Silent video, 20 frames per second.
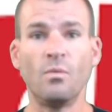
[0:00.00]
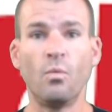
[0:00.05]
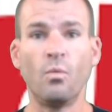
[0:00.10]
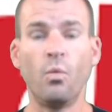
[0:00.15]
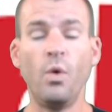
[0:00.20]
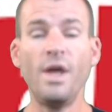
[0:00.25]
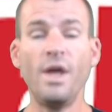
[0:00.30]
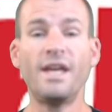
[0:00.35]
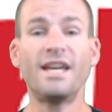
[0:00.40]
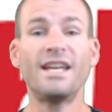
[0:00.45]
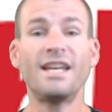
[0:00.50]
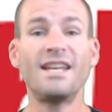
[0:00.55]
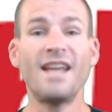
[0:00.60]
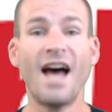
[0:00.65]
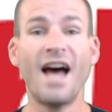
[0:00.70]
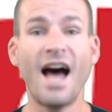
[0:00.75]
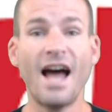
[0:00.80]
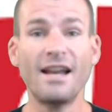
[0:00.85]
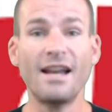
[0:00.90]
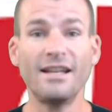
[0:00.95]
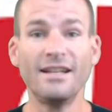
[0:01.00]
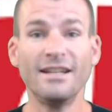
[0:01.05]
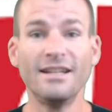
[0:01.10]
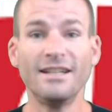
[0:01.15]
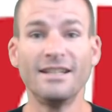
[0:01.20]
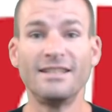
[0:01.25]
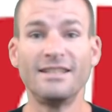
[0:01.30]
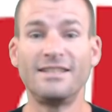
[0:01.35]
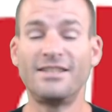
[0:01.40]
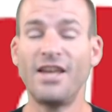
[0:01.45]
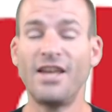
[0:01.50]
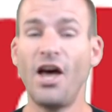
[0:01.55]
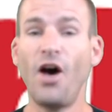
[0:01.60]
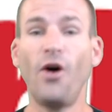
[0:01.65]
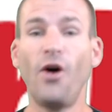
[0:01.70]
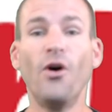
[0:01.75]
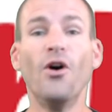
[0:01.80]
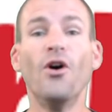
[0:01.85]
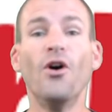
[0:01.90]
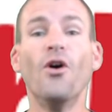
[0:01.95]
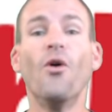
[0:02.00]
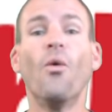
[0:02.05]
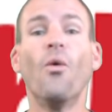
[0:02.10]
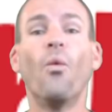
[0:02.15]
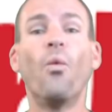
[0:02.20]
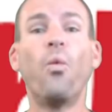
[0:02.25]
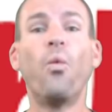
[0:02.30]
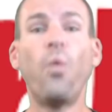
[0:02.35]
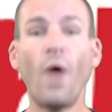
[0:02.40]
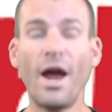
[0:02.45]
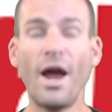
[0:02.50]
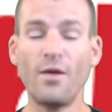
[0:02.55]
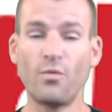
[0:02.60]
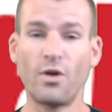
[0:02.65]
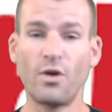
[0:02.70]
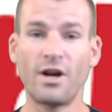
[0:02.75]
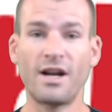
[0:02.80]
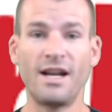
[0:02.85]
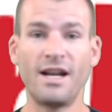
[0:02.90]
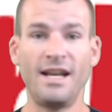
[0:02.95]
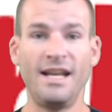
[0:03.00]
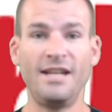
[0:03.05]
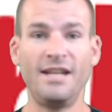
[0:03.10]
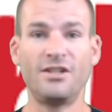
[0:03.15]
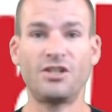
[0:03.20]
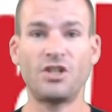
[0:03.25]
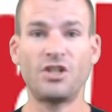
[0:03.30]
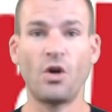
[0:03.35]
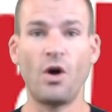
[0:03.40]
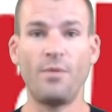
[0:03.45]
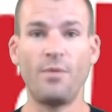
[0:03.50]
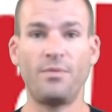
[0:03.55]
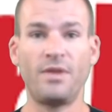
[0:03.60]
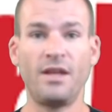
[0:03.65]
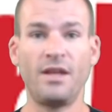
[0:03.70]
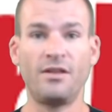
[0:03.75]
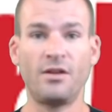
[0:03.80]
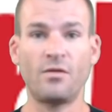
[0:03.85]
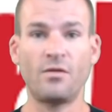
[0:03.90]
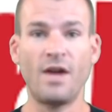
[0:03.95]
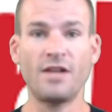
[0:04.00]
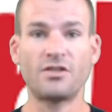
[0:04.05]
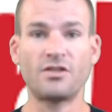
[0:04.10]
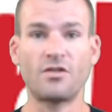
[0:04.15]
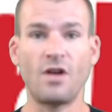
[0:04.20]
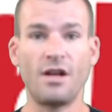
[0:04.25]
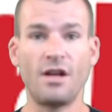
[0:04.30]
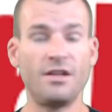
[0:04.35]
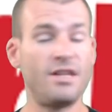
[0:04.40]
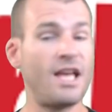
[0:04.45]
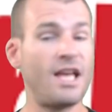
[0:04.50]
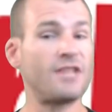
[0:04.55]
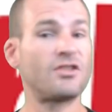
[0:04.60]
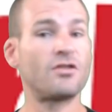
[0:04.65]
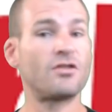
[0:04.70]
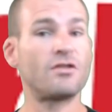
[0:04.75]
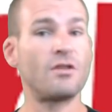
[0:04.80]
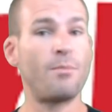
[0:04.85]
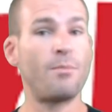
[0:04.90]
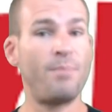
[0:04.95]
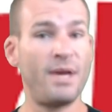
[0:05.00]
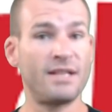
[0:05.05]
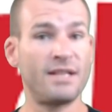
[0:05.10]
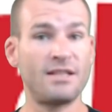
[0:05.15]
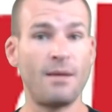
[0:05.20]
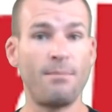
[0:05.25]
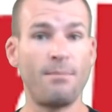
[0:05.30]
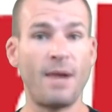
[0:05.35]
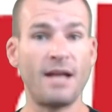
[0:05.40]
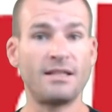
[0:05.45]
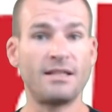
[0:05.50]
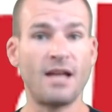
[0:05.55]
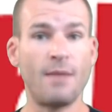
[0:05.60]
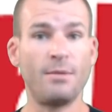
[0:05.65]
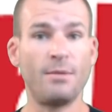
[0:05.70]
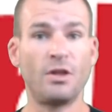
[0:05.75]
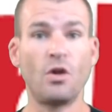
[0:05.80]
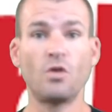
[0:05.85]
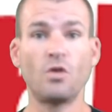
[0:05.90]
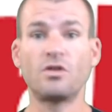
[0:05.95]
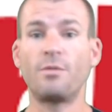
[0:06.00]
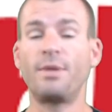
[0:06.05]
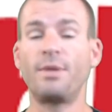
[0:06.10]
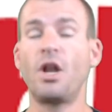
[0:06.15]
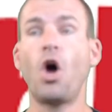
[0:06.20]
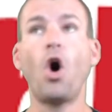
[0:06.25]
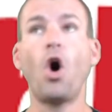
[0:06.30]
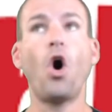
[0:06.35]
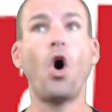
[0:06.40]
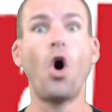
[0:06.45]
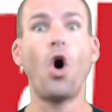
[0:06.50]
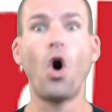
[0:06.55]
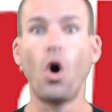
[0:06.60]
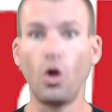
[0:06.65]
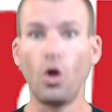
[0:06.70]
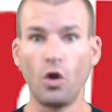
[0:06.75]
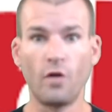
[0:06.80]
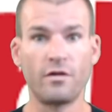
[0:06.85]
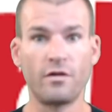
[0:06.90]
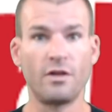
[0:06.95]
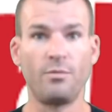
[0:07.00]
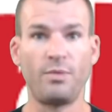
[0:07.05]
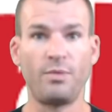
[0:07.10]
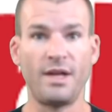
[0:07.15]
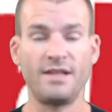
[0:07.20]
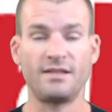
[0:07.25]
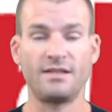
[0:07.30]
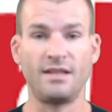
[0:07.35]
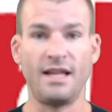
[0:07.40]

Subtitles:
We cannot tell when we're going to need to show up at the restaurant. Yes, there's the picked up by time, but those have been all over the place